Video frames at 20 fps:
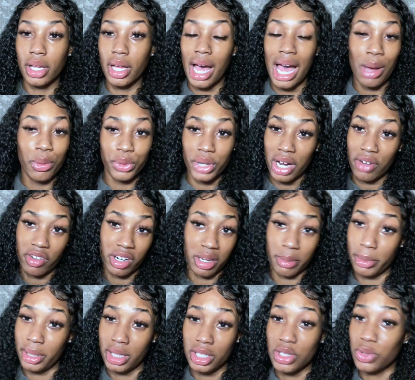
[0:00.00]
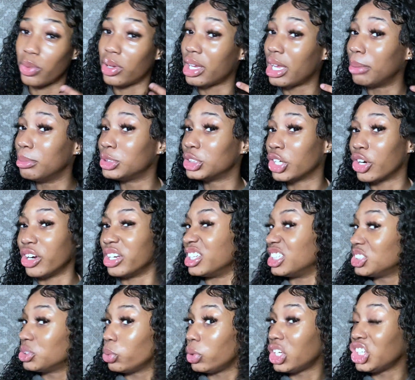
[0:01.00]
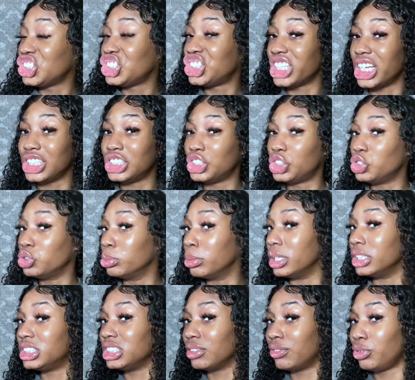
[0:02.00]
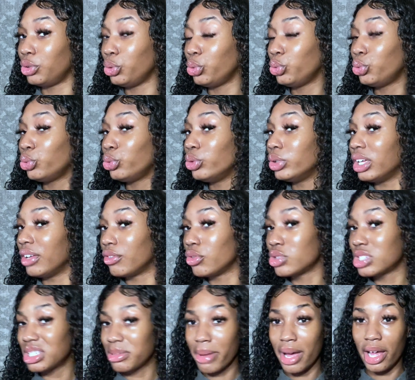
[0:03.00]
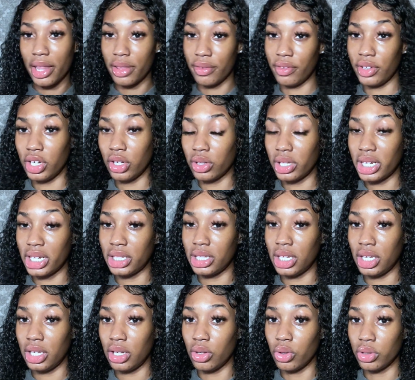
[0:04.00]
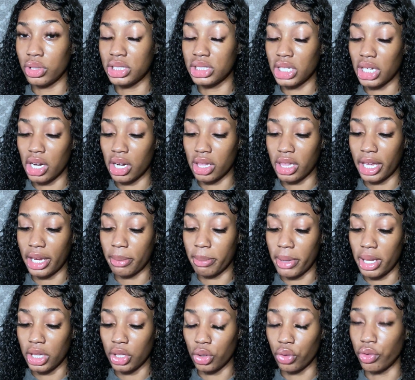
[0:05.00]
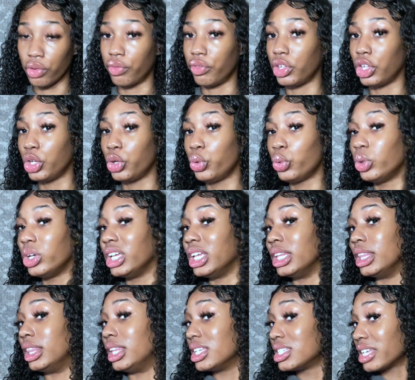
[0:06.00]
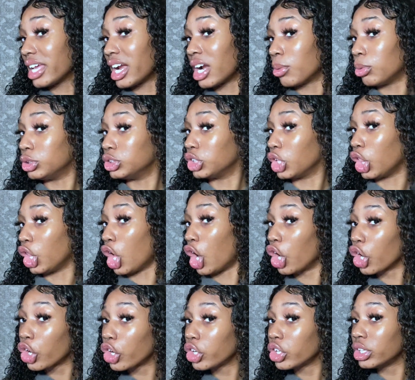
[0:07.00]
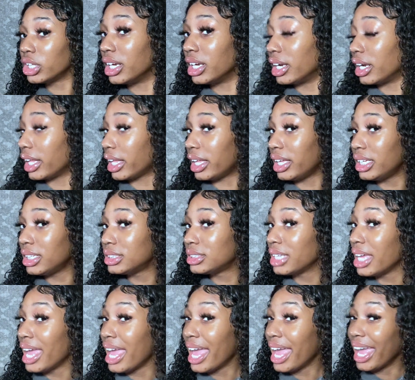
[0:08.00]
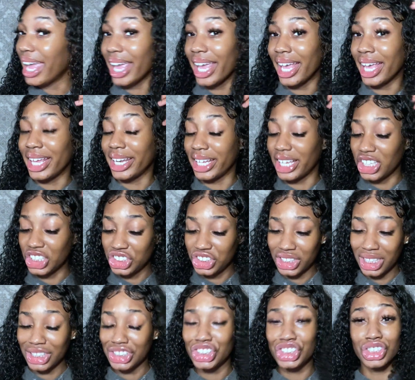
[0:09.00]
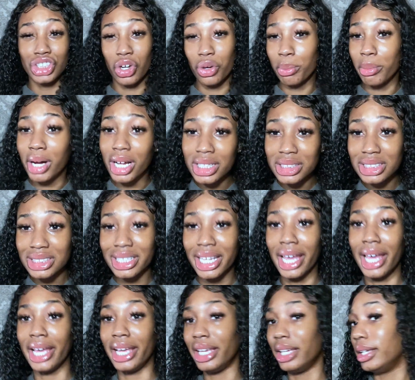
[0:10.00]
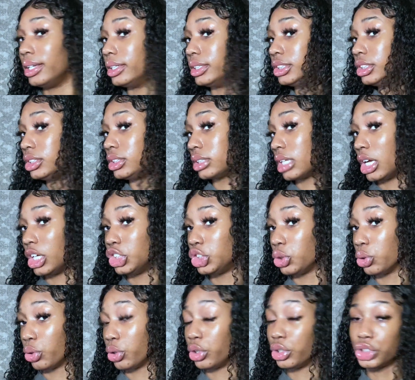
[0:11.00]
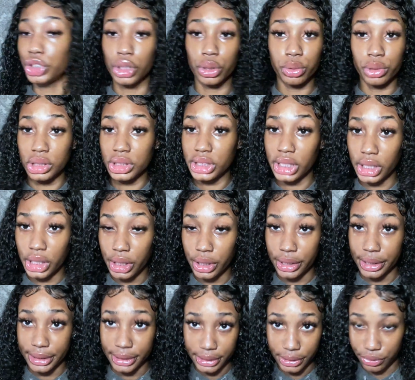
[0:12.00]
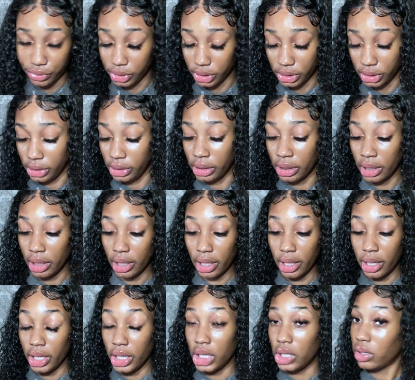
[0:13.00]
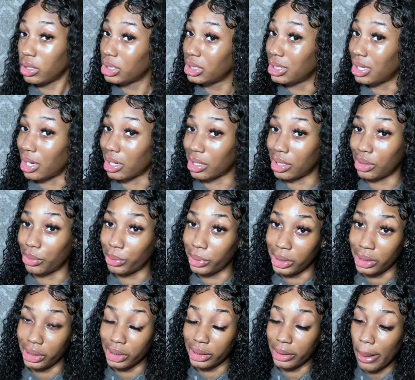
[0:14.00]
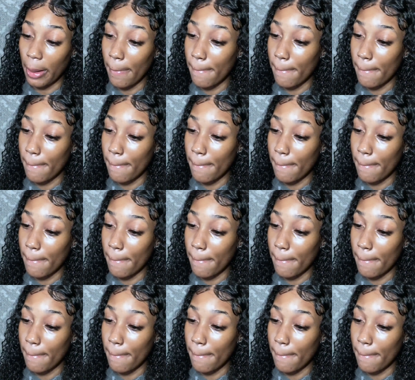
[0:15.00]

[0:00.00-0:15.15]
I would not recommend this wig. I'm sorry, this wig sheds too much. If you if you see my other video that I did on this hair, like my little review, this hair was longer it is and it sheds so much that it just got shorter. So this hair is really really not a good wig.